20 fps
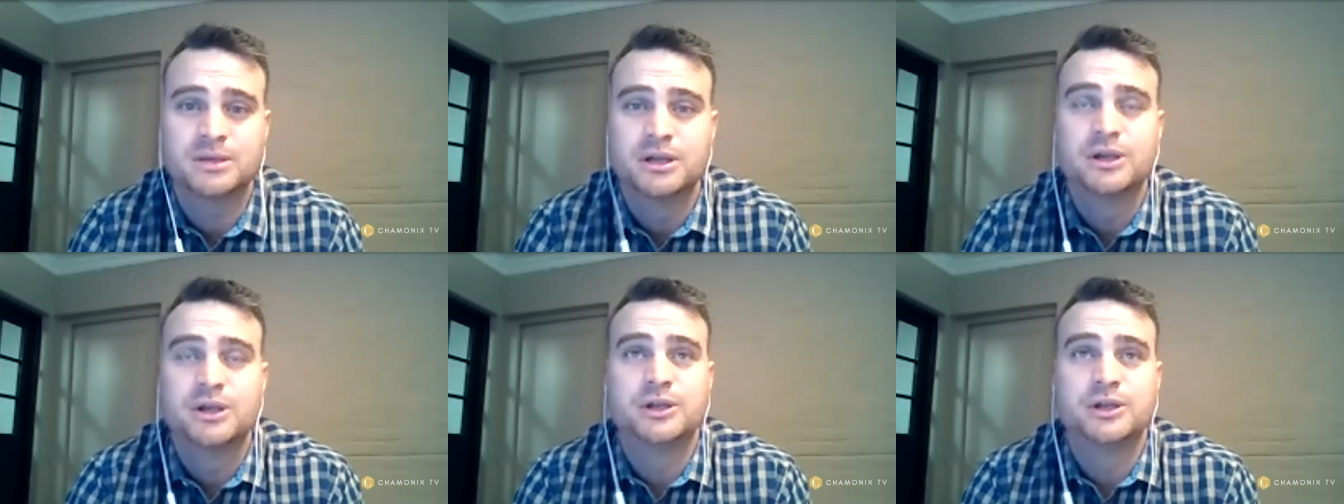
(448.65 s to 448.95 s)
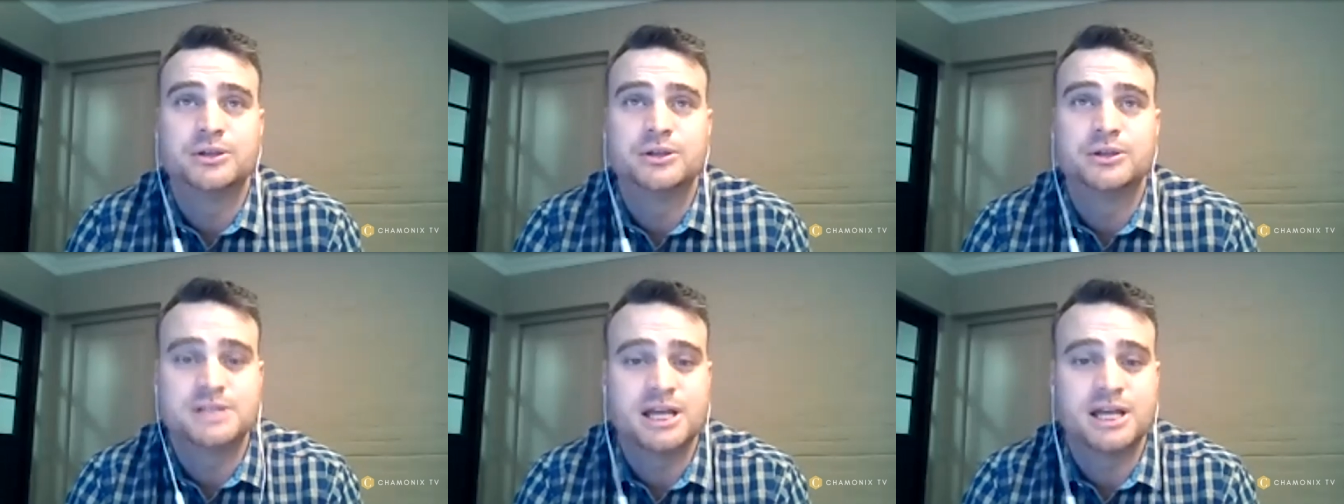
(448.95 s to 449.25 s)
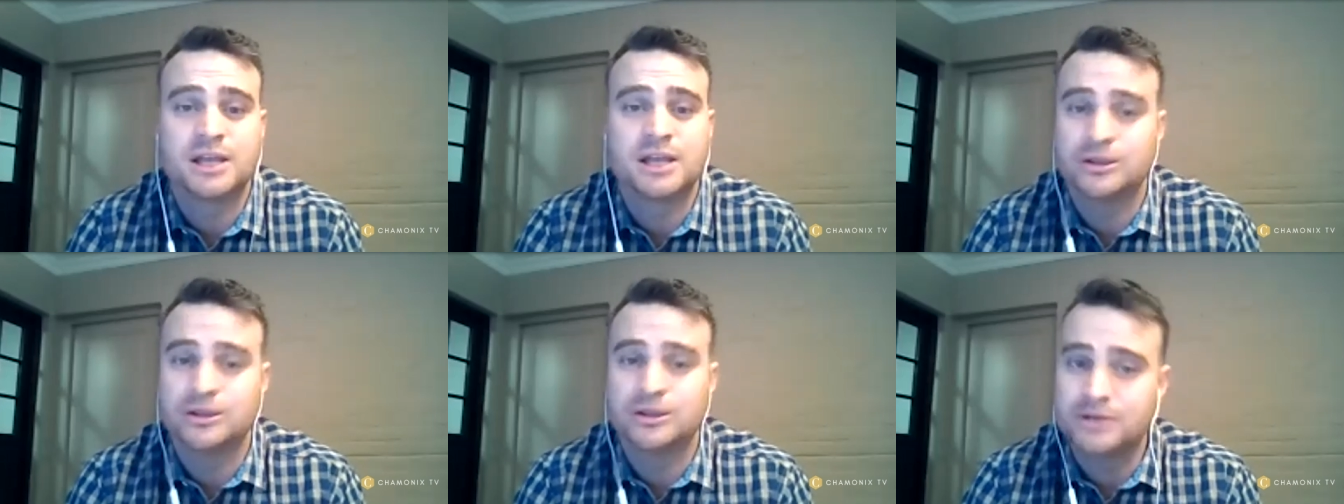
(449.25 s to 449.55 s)
you're saying
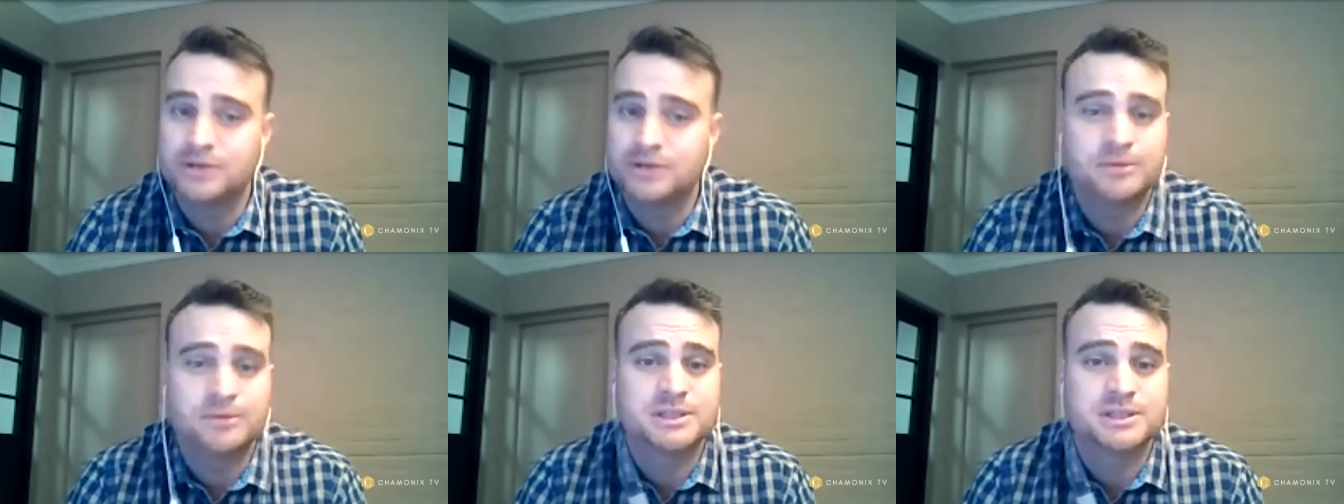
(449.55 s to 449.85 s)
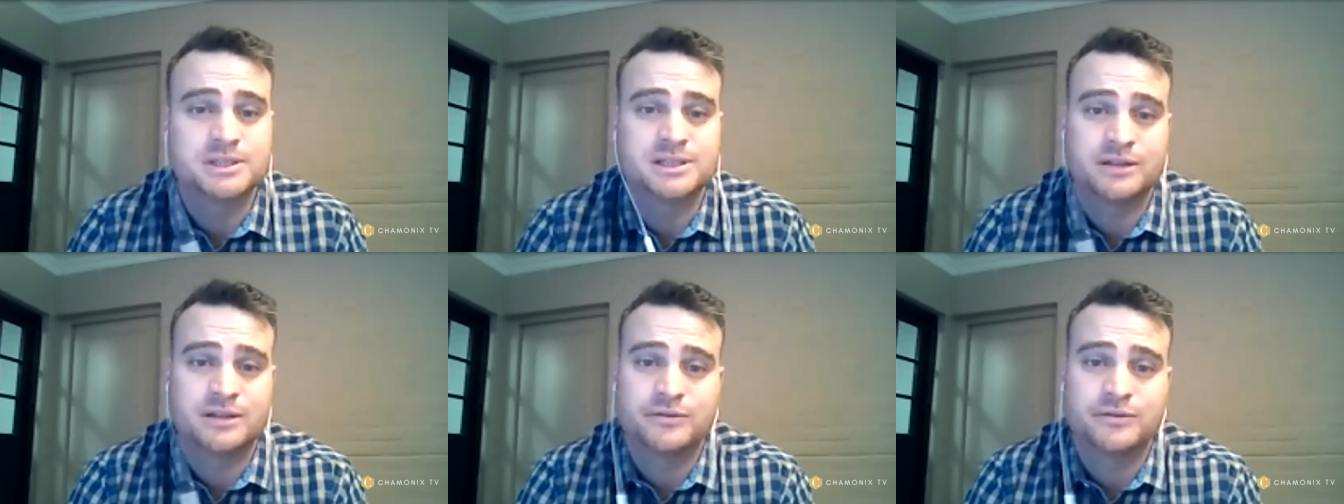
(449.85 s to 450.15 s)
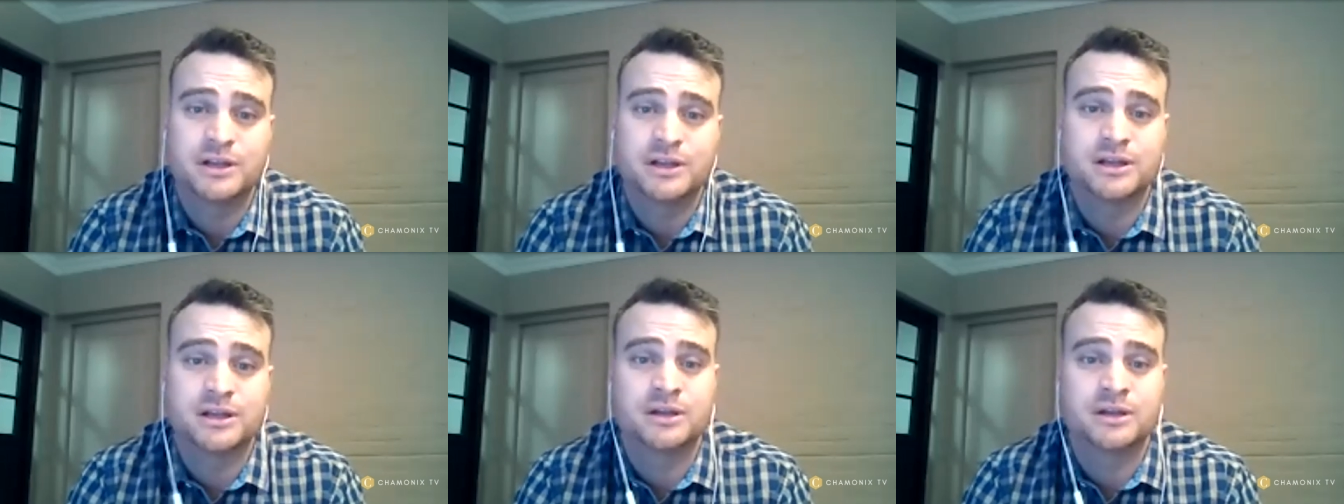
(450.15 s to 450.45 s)
you're done with south
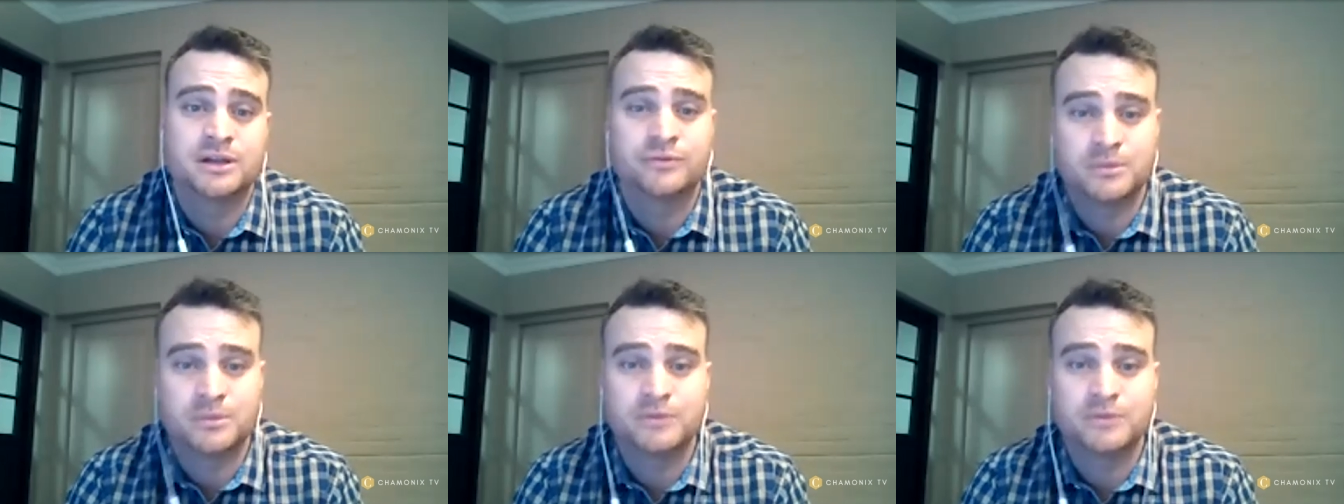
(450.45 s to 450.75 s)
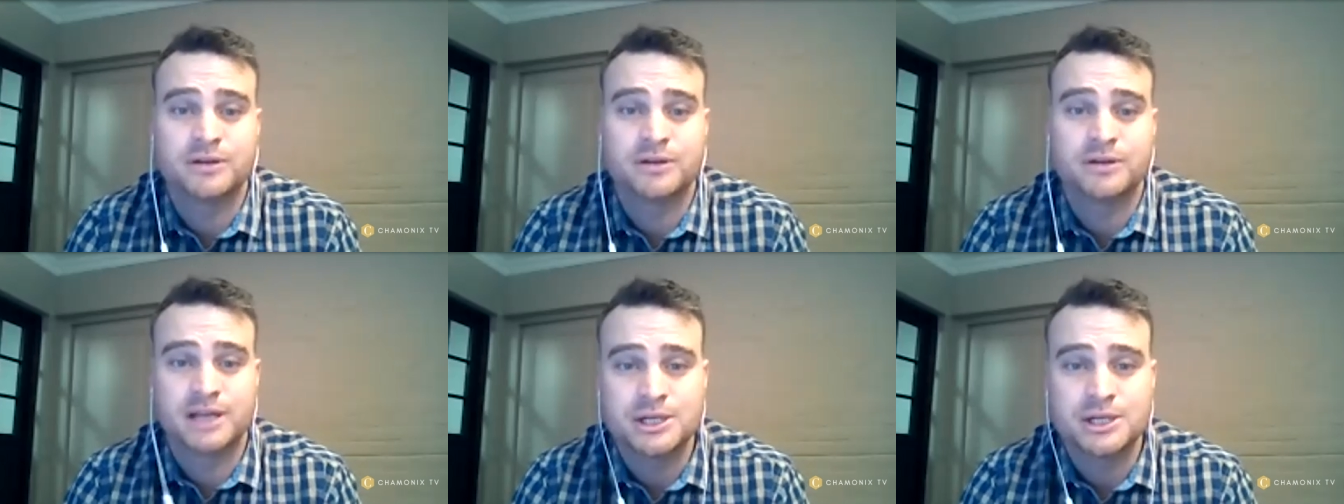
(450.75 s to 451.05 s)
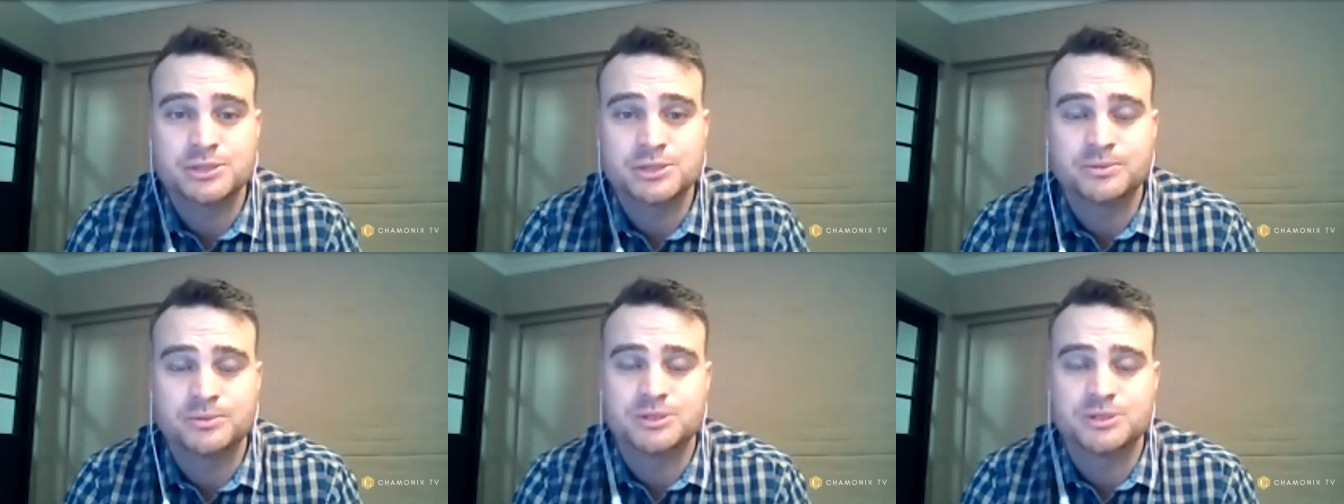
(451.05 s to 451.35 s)
africa from a financial
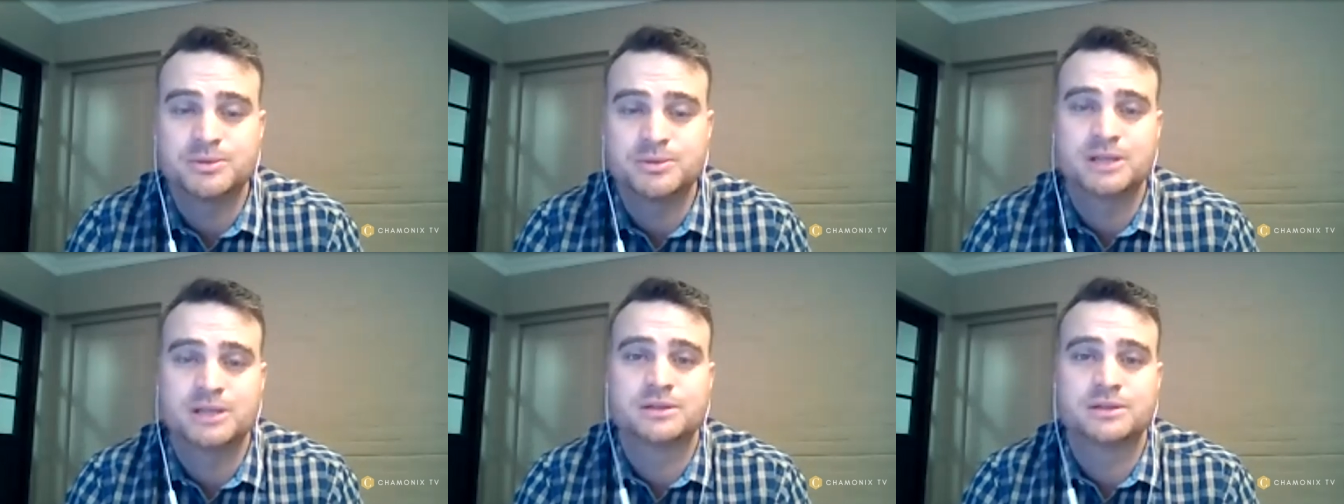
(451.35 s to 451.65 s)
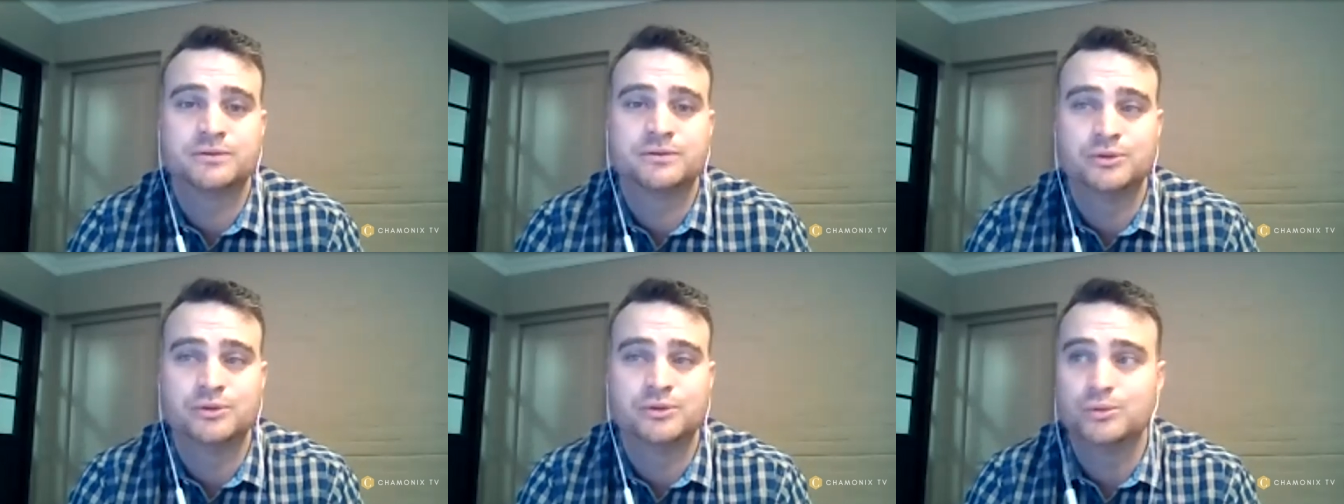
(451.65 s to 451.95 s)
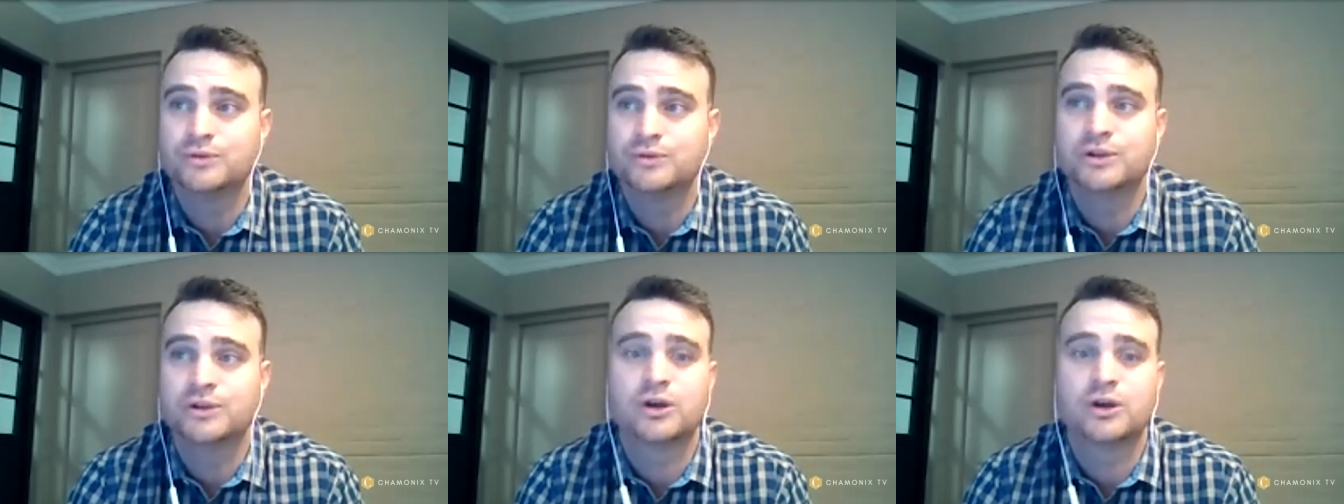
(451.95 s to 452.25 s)
perspective you're
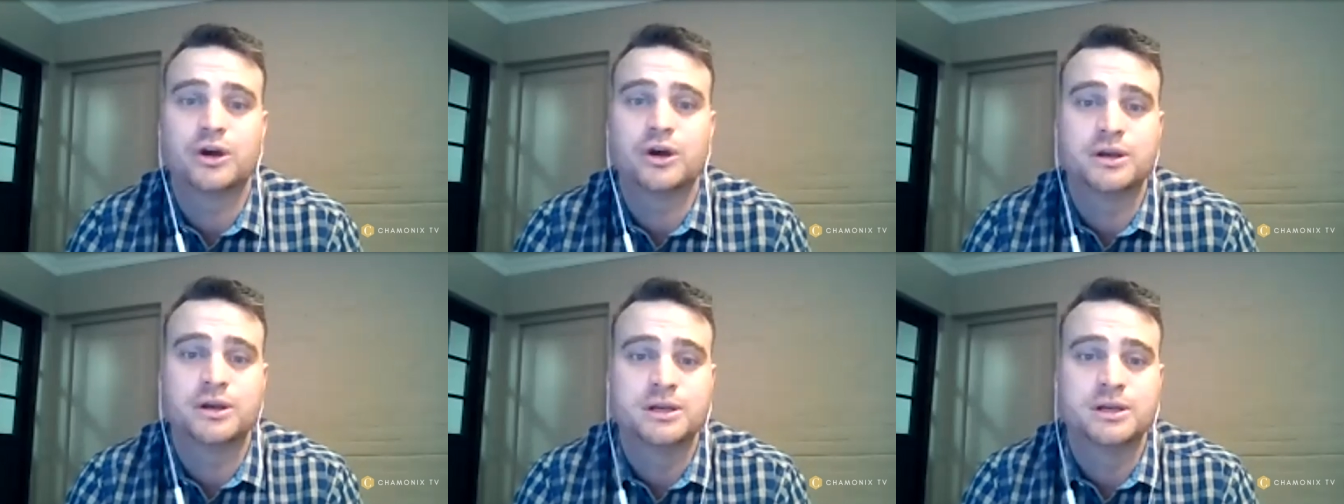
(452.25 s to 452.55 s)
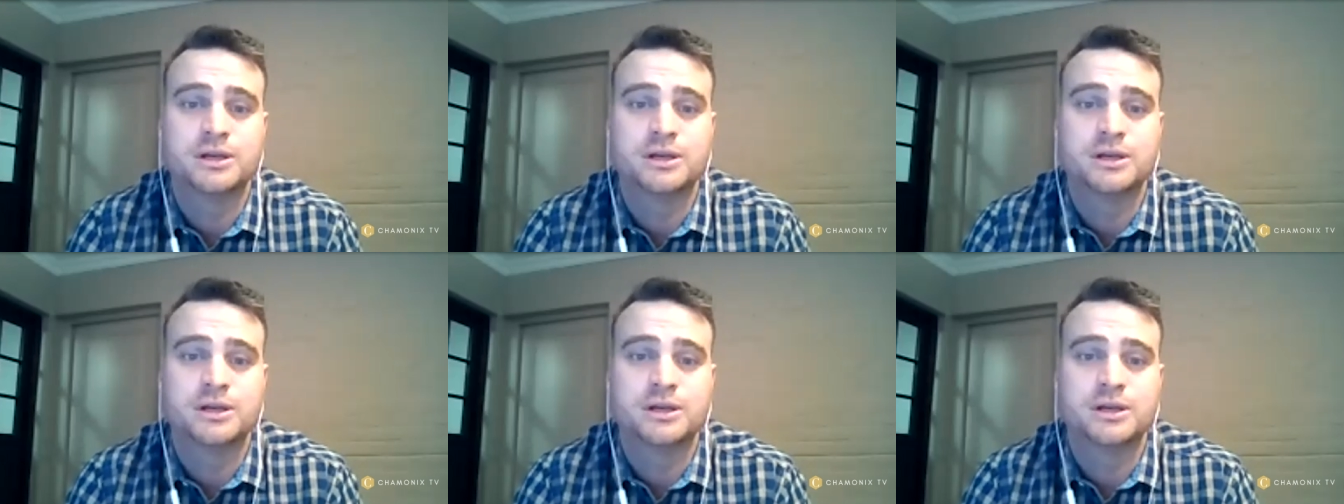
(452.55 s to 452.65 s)
moving on mm.